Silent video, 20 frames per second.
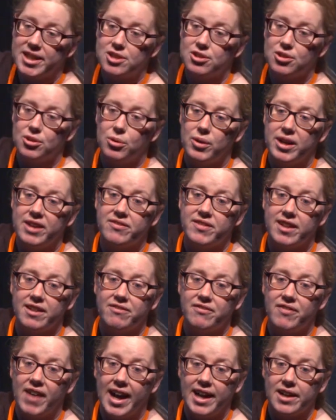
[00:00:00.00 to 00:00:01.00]
sure if they
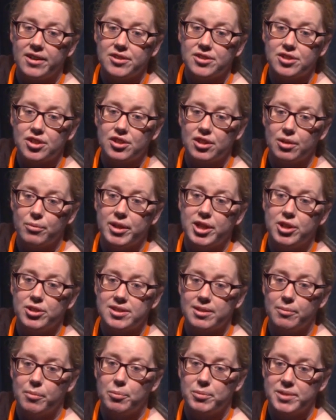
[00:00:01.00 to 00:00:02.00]
failed that we knew
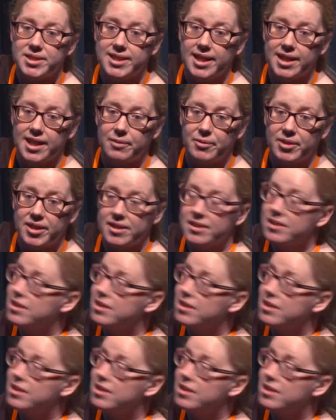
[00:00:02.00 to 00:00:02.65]
someone was dealing with it.